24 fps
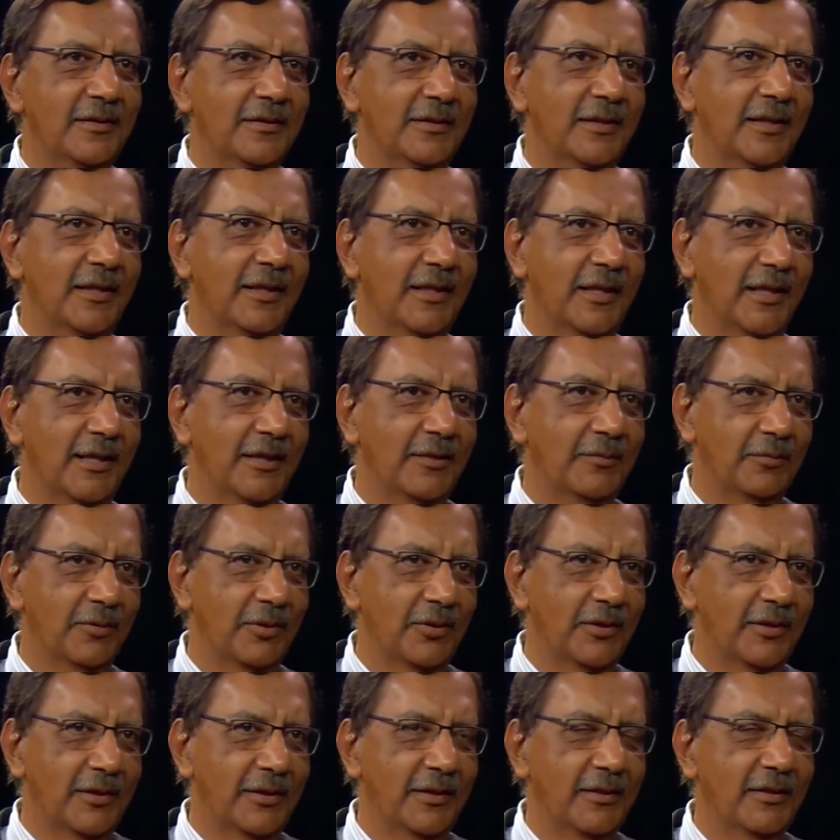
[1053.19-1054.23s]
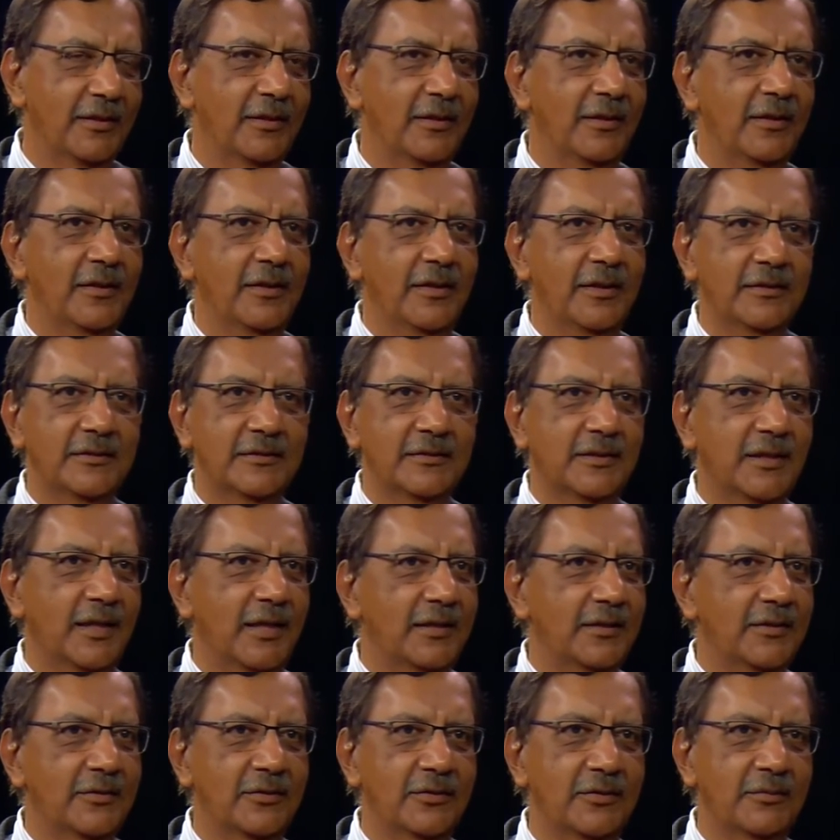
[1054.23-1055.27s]
They can walk in. It's
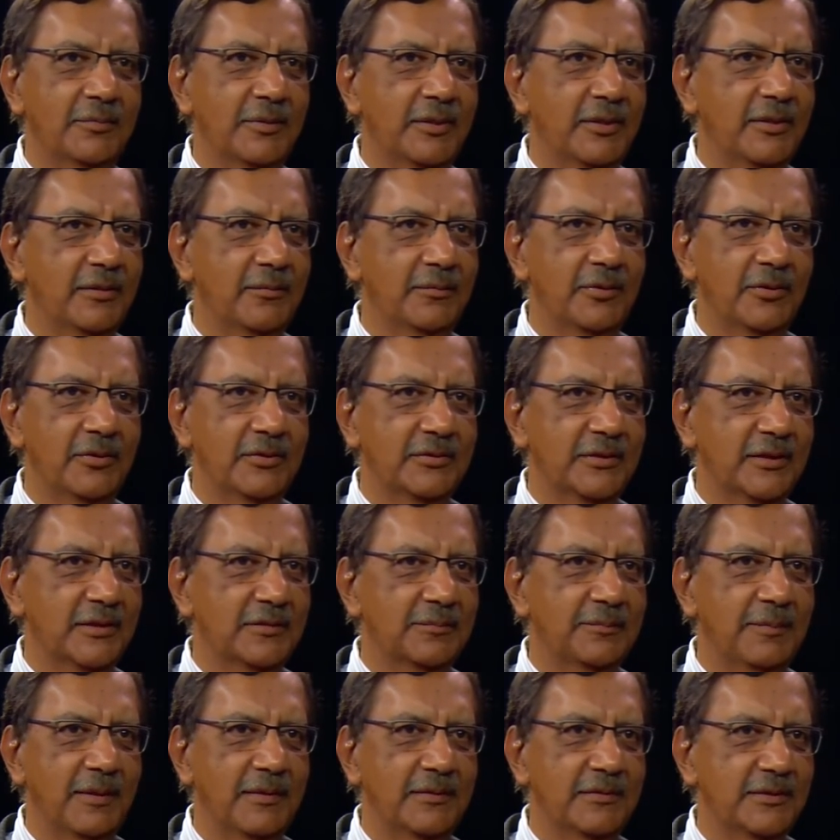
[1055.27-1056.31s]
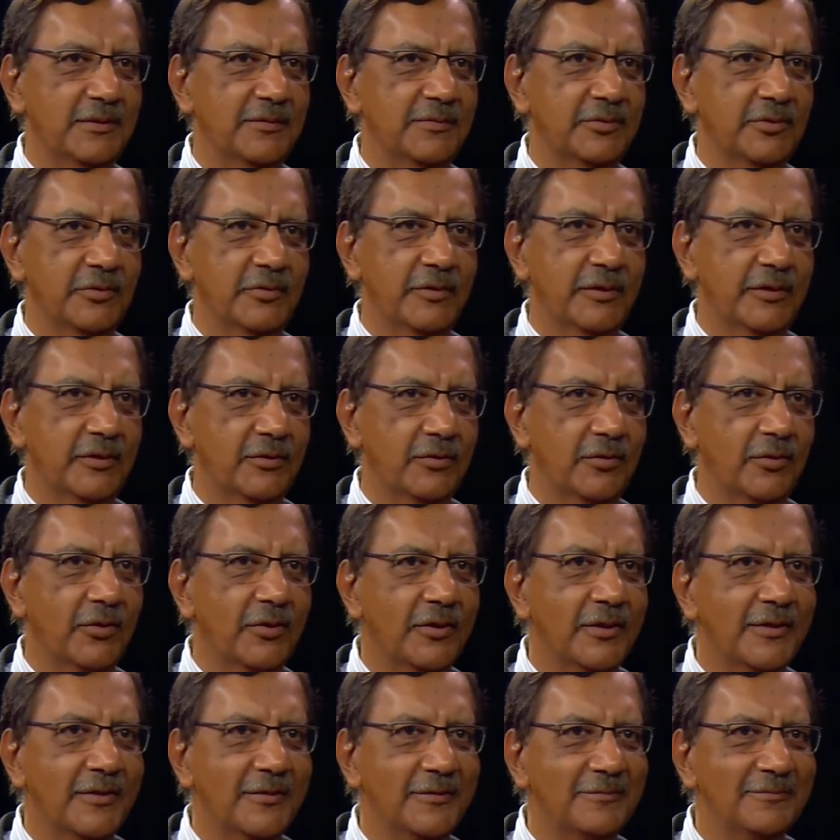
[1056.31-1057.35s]
not going to be the most expensive street
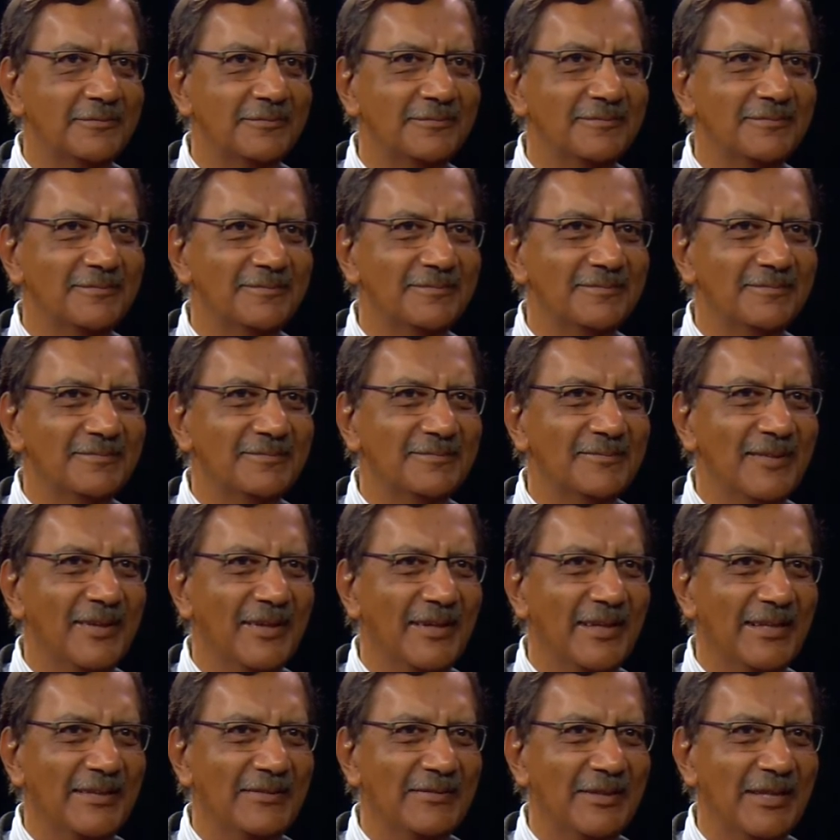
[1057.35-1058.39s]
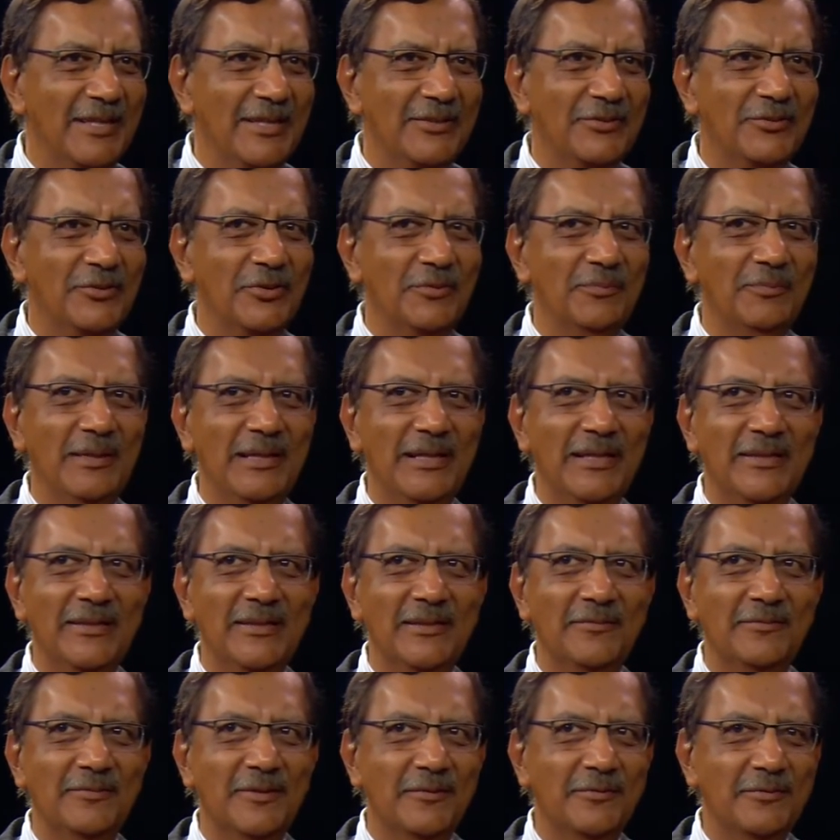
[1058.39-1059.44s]
corner. Right? It could be on
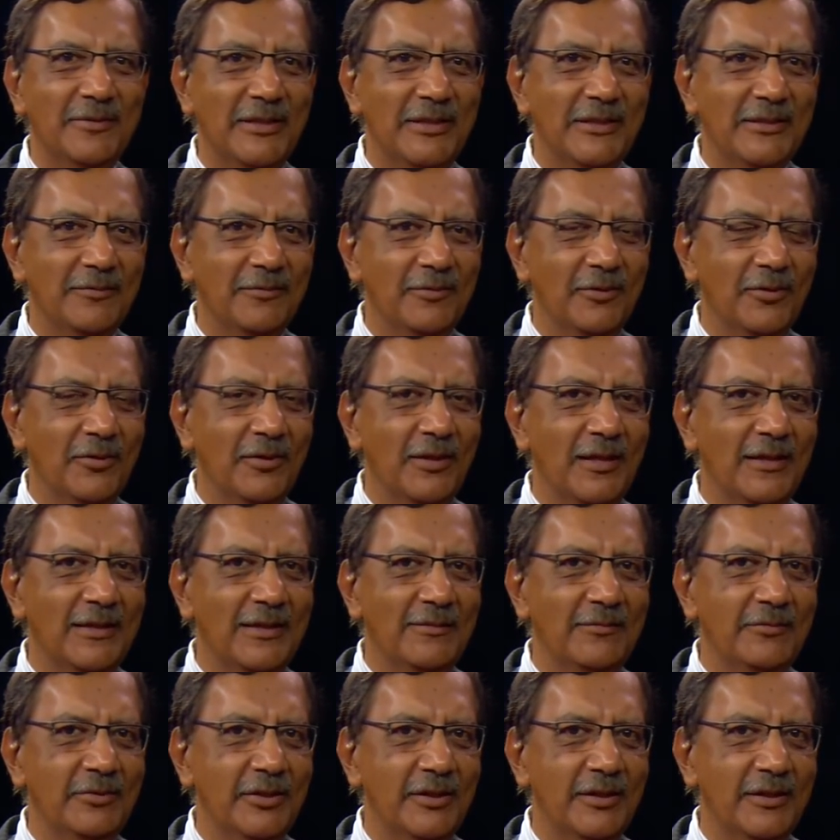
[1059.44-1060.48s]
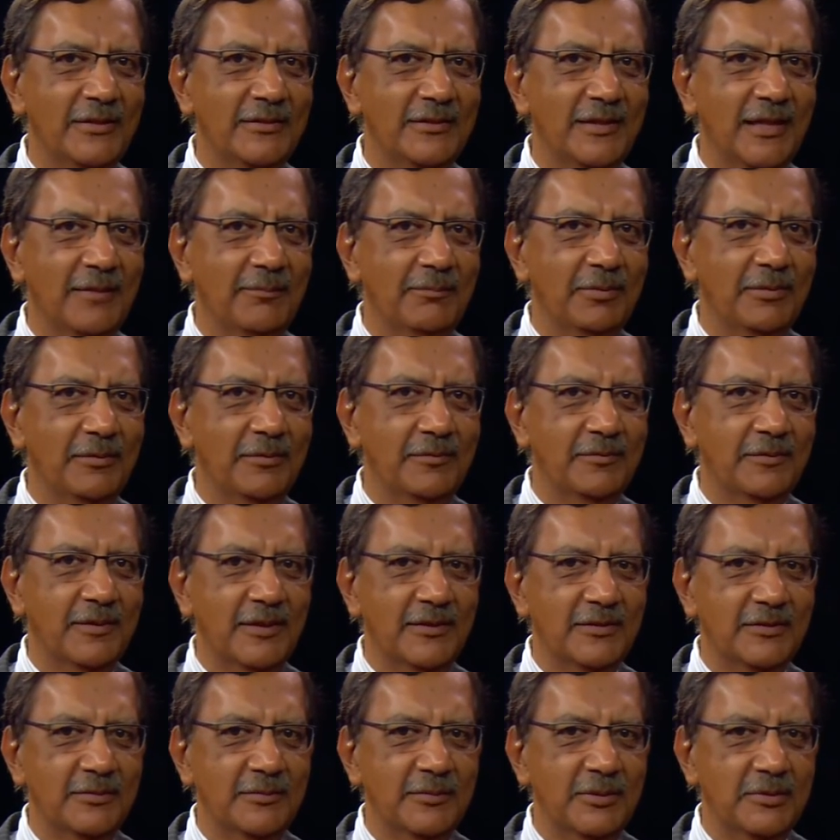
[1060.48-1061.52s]
the 15th floor. I'll give you an example of
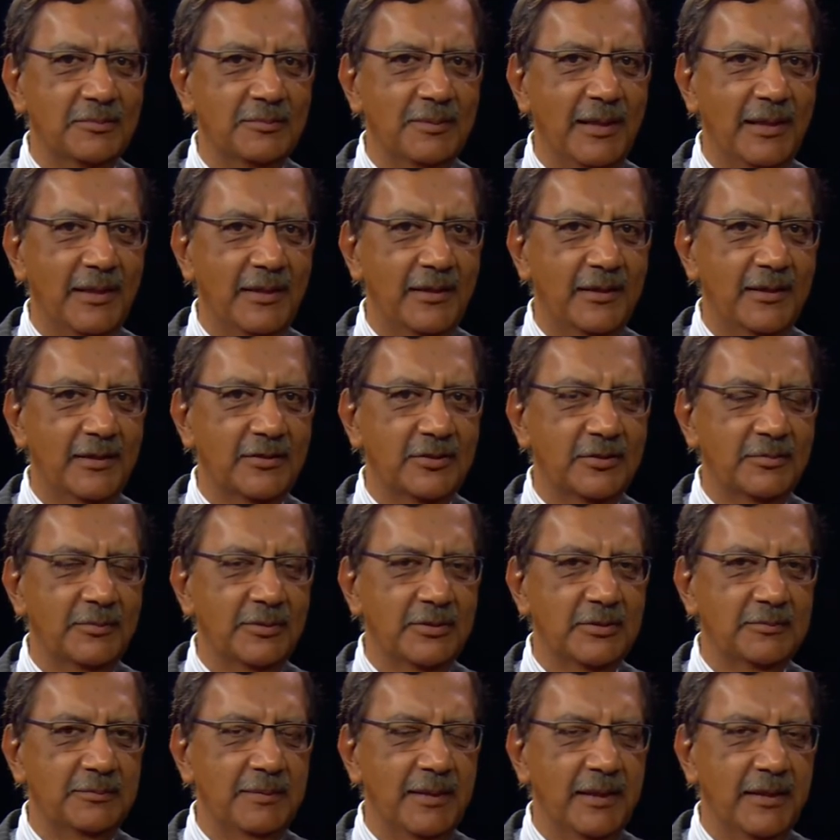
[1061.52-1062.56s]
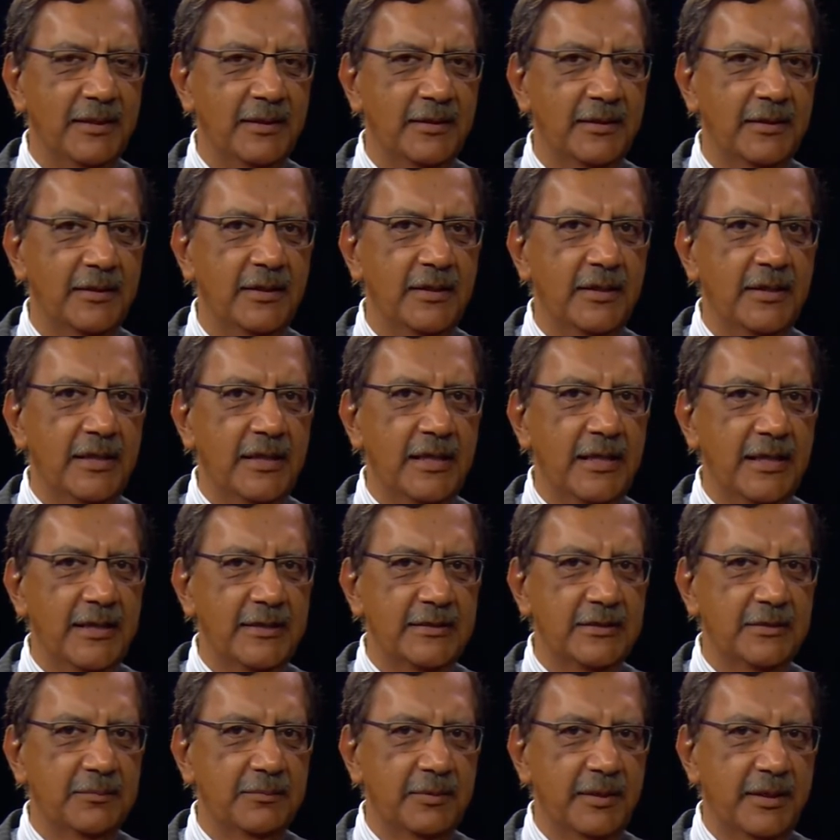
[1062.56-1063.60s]
Customers Bank. Customers Bank
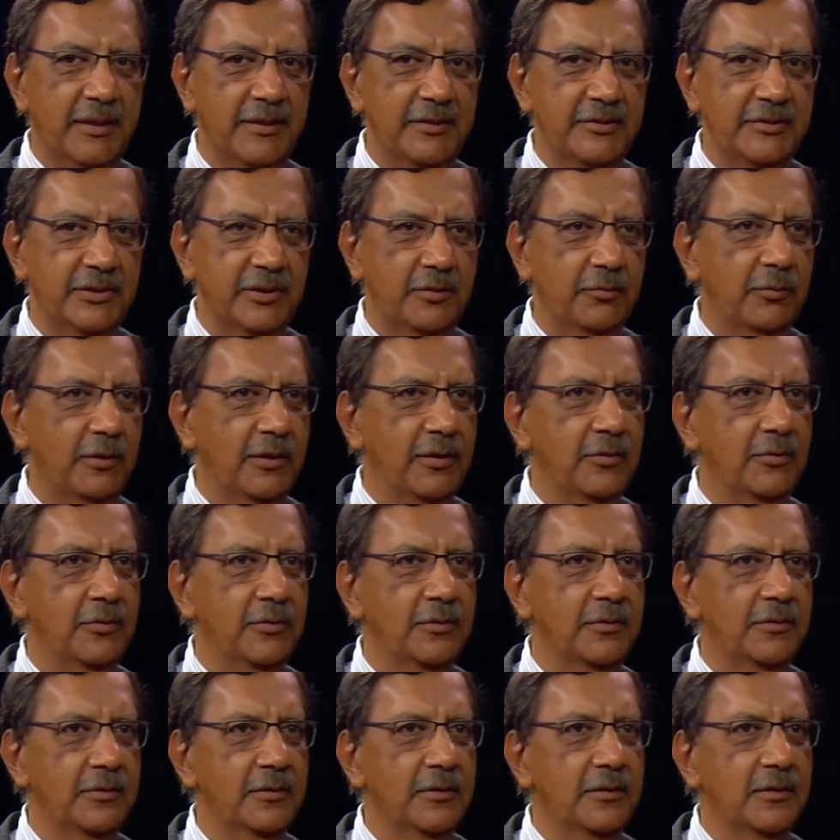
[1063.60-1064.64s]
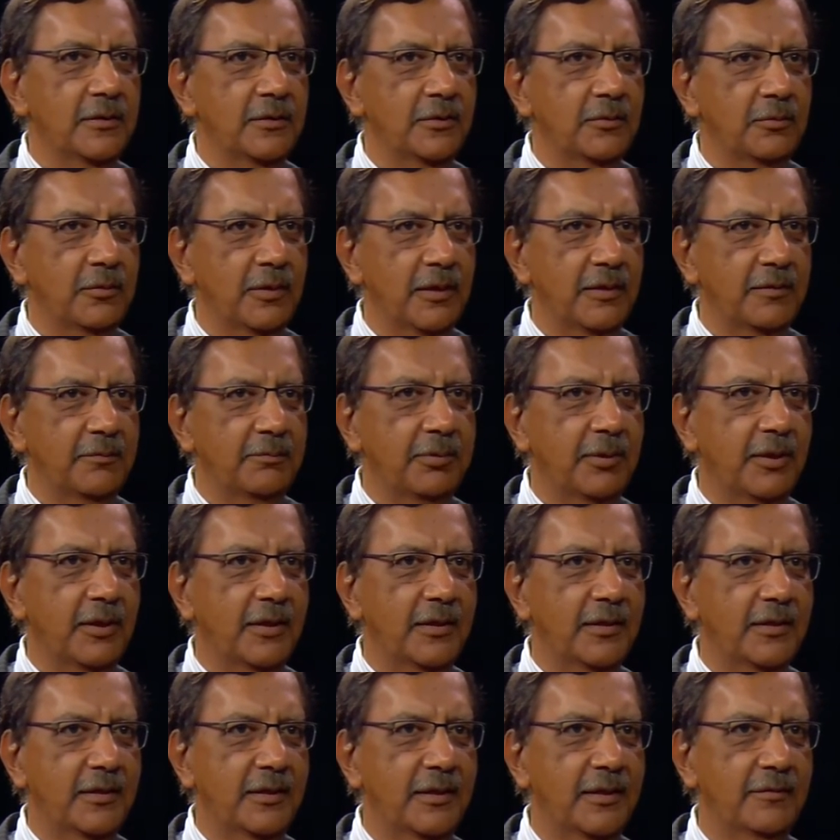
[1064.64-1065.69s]
has a branch at 101
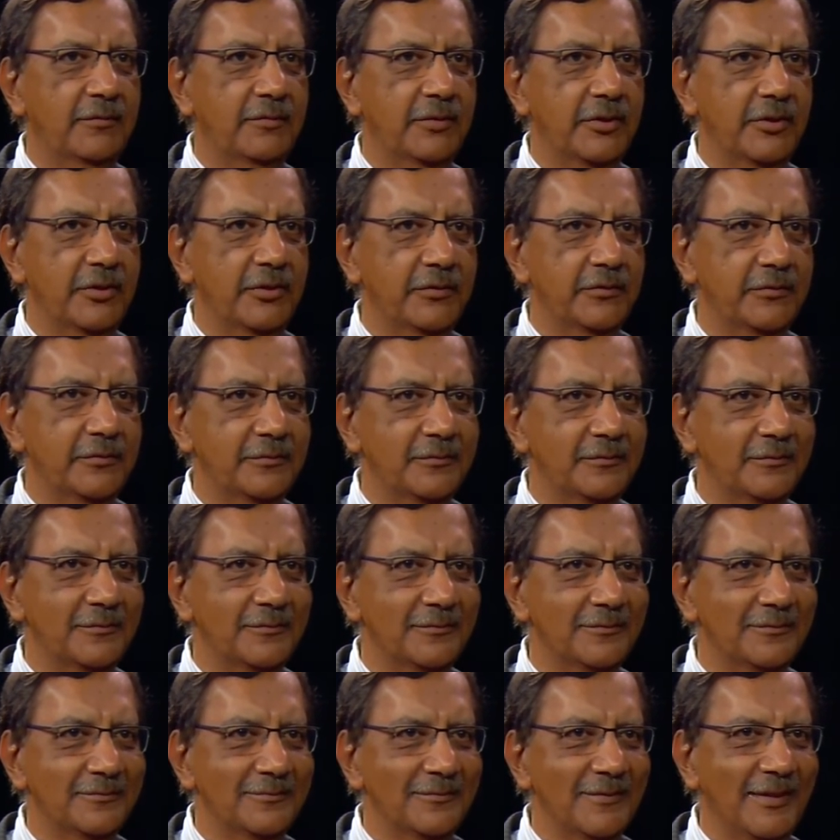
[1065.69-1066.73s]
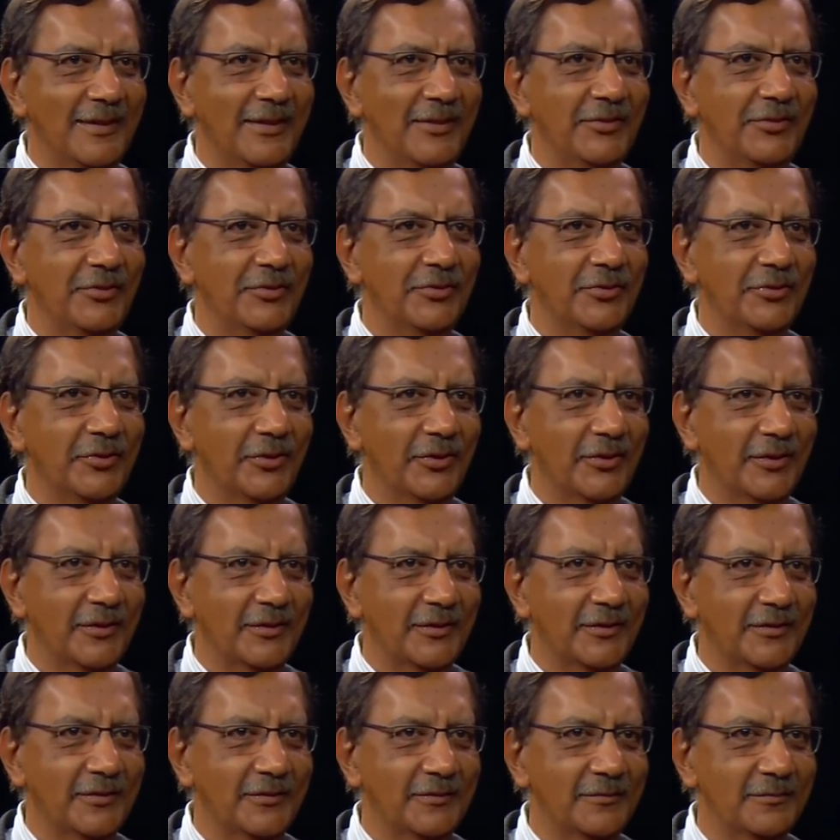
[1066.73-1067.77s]
Park Avenue in New
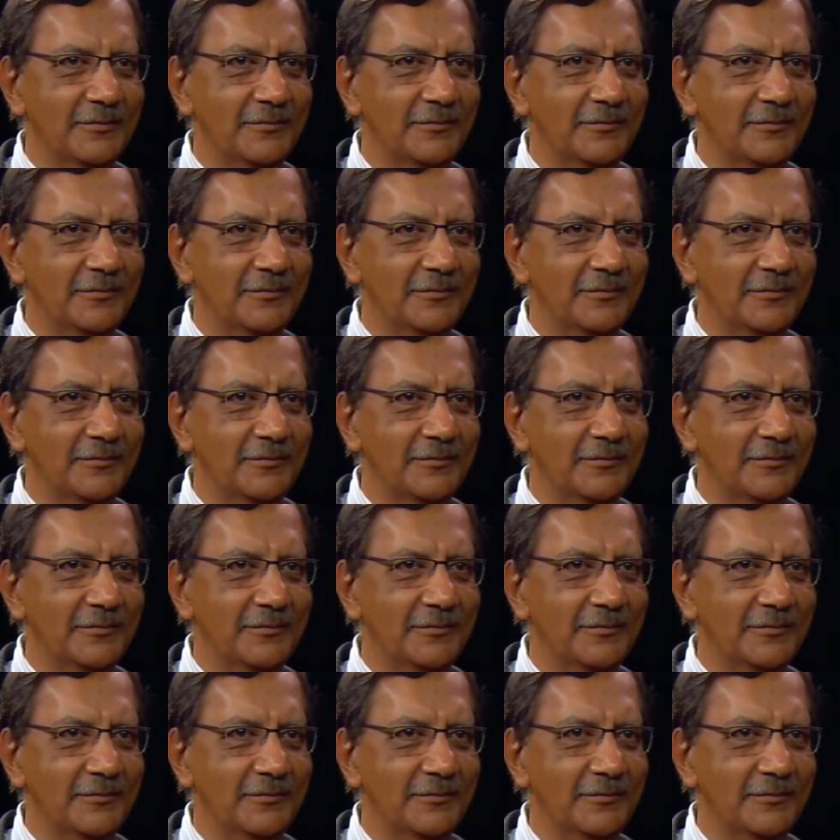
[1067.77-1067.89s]
York.